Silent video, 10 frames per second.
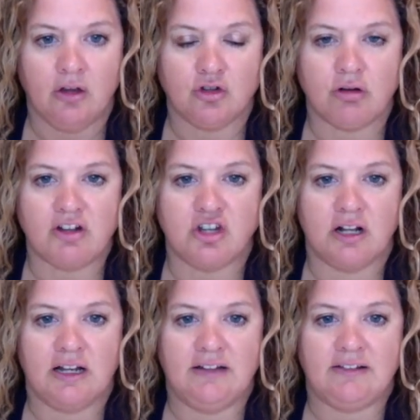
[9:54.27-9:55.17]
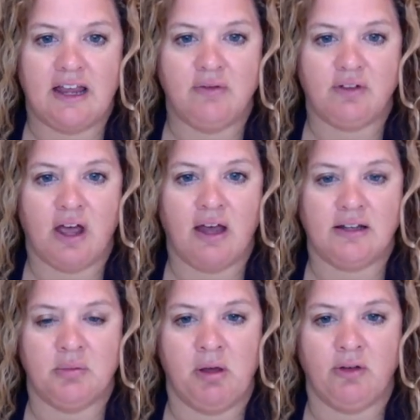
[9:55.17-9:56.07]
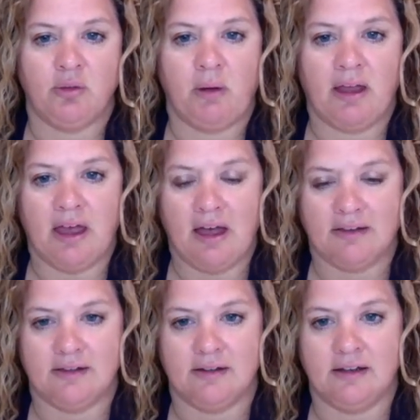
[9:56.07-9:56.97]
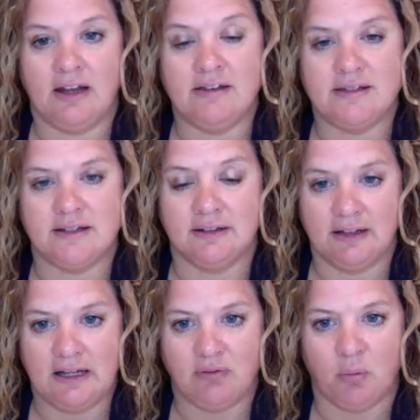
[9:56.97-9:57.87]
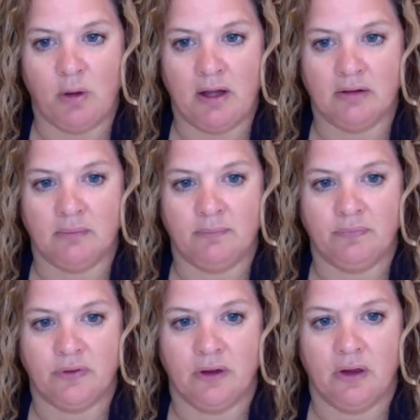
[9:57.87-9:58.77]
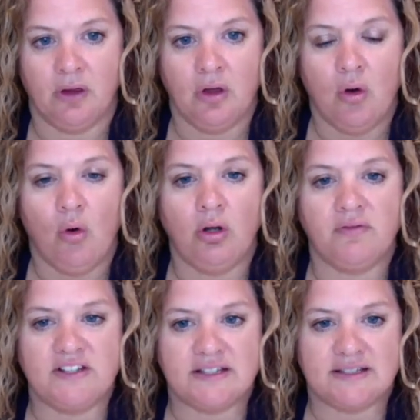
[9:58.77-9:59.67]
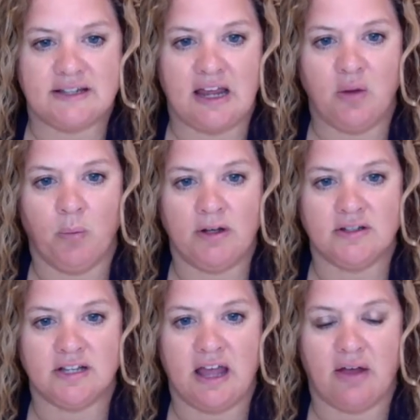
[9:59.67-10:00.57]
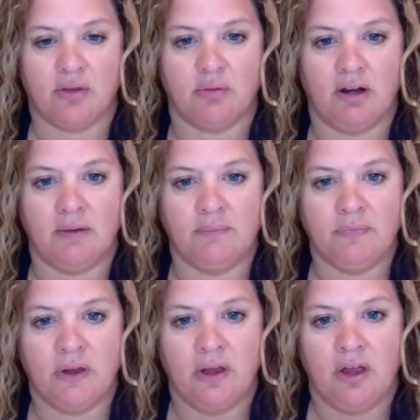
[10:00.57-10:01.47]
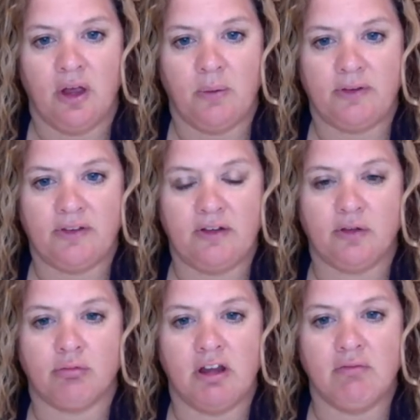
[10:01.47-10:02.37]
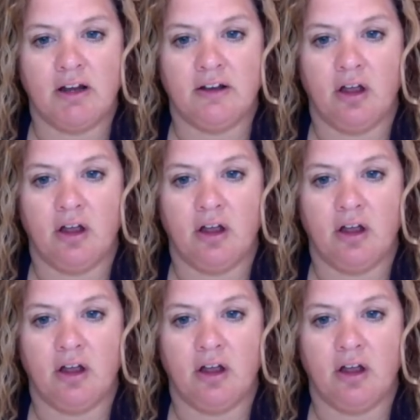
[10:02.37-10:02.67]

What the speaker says: Tragically, Dave died in a motorbike accident and didn't leave a will. All of his estate went to Catherine, who has since rewritten